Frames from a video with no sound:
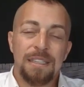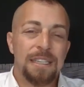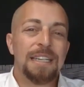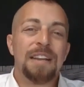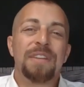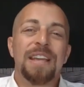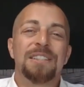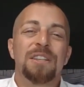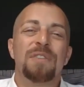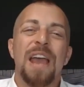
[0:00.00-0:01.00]
the
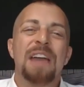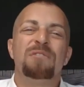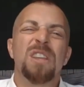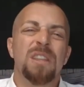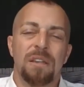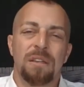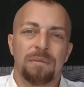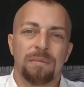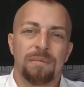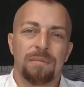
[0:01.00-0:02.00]
significance of
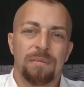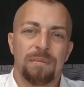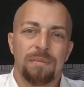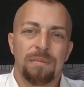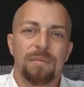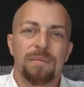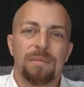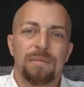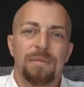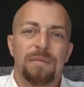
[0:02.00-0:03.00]
everything
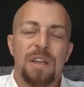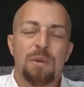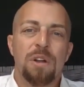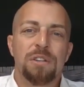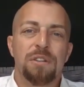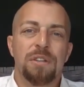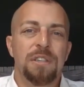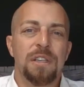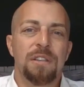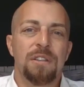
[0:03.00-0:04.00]
they want you
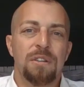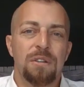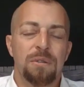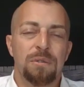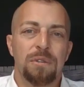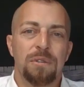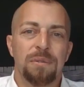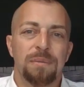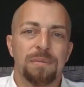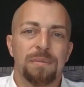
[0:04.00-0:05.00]
to see in the
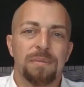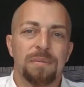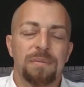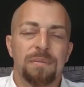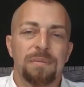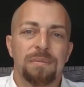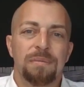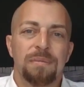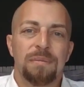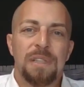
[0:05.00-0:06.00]
news
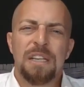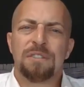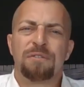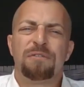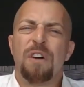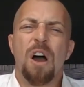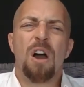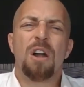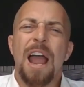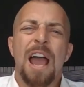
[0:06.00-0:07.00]
is
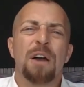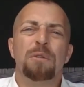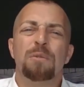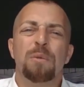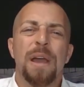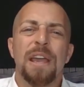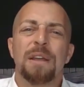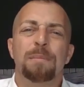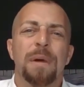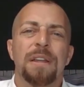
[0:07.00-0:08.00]
far
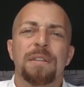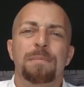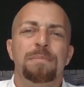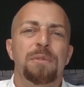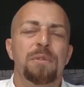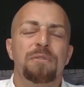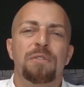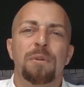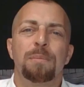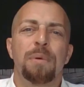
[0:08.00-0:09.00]
outweighed by the
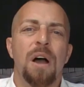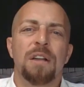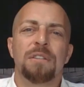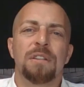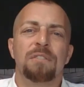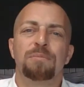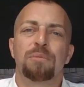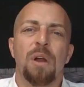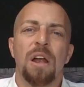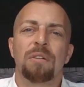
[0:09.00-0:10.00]
beautiful,
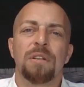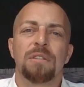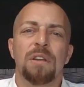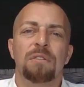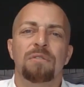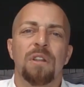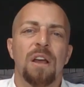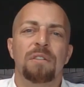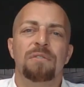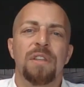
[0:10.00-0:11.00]
positive progress of
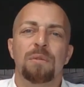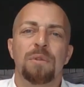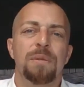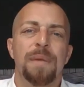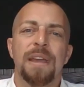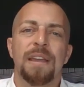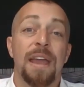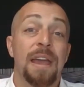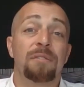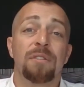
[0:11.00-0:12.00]
love that we
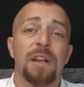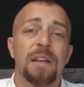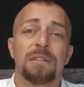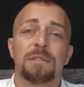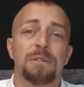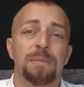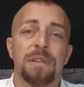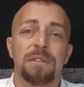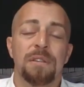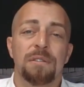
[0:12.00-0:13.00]
make every day as a
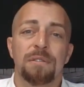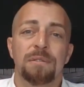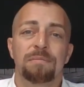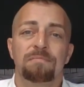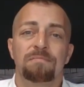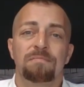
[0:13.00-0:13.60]
species.